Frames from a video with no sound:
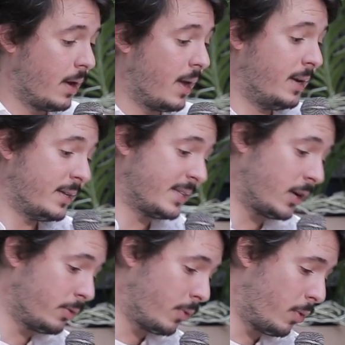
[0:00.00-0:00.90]
And in a
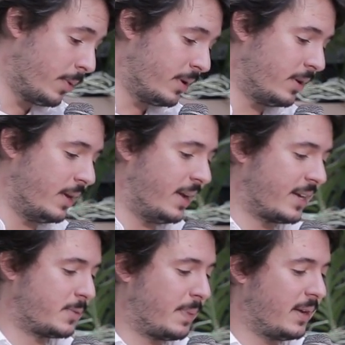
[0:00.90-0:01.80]
second moment, it
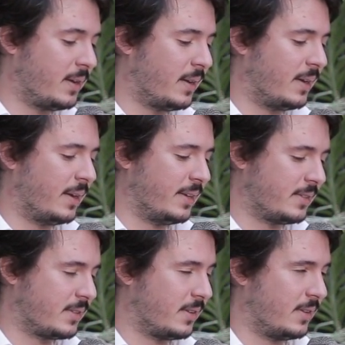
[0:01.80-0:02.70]
expanded the,
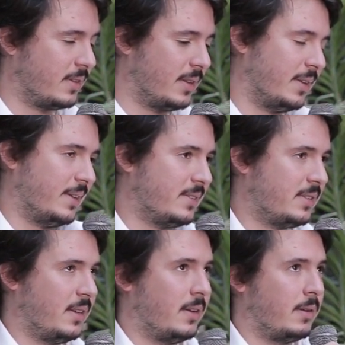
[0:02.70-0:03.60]
delist, the
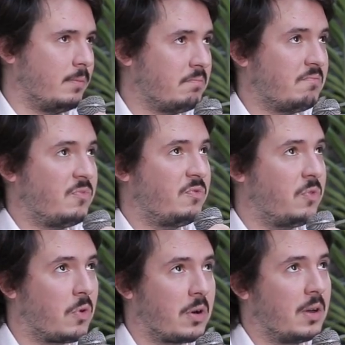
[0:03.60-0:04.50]
delisting
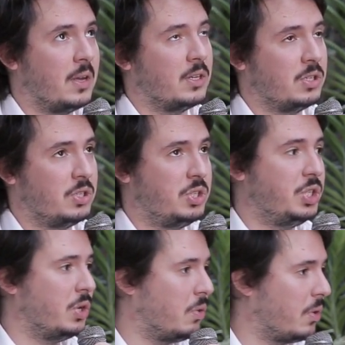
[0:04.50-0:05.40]
for a
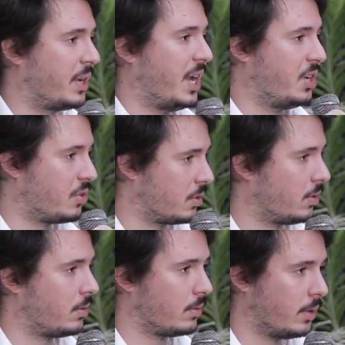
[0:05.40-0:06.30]

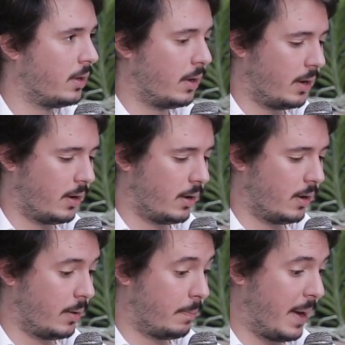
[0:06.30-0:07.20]
geolocational
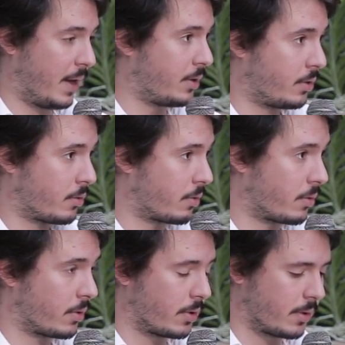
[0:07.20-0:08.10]
uh, pattern or,
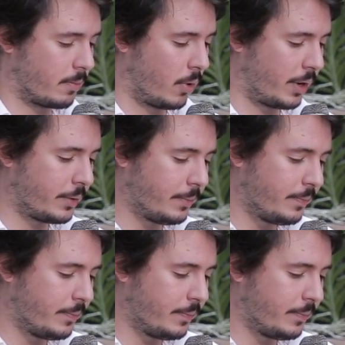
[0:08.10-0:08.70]
or model.